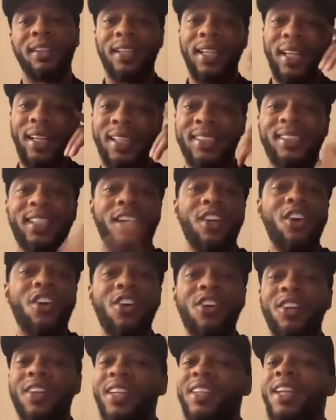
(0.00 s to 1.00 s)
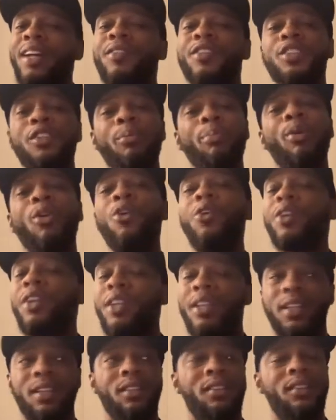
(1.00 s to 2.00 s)
Like I said earlier, never
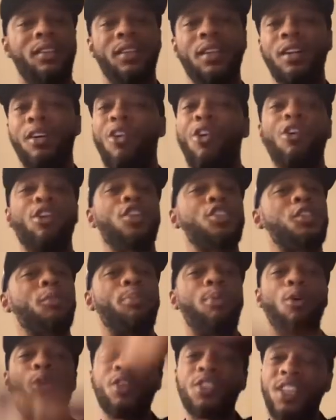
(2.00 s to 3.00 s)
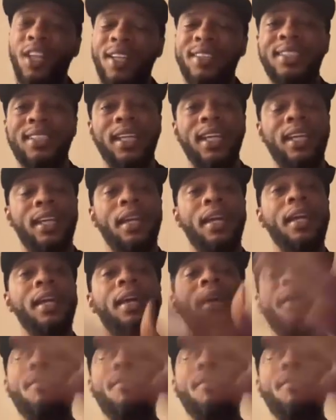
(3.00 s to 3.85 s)
supported it. All the support y'all seen.